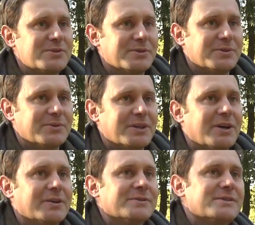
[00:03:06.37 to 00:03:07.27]
to the
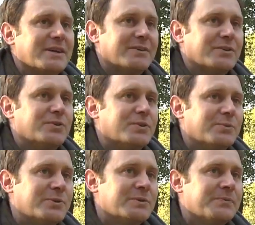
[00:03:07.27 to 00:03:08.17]
gardens down in
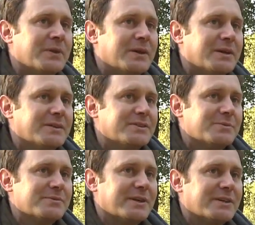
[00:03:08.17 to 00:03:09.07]
Cornwall in
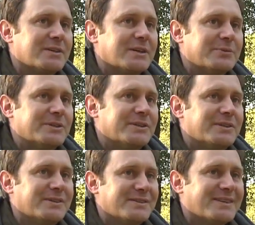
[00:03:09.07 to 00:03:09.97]
terms of our climate.
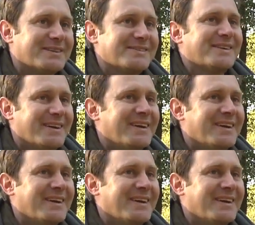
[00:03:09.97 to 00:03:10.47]
So